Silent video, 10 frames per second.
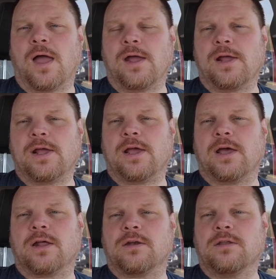
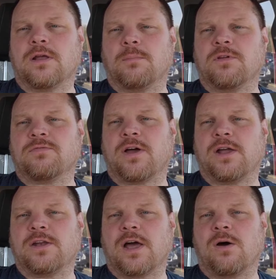and come to
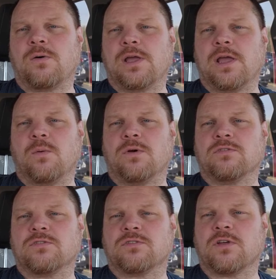find out it
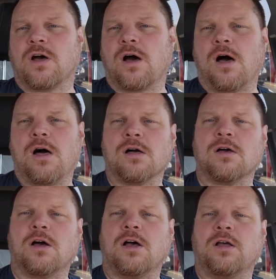was all
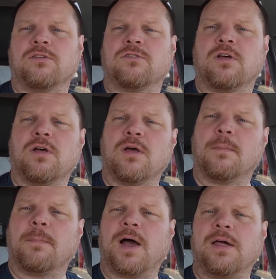caused
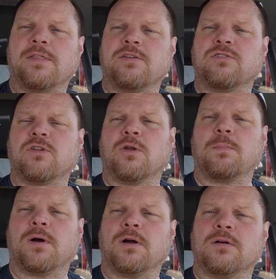by this little
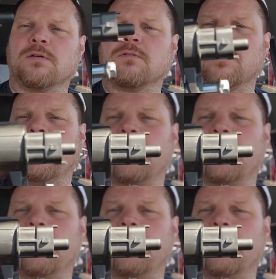part right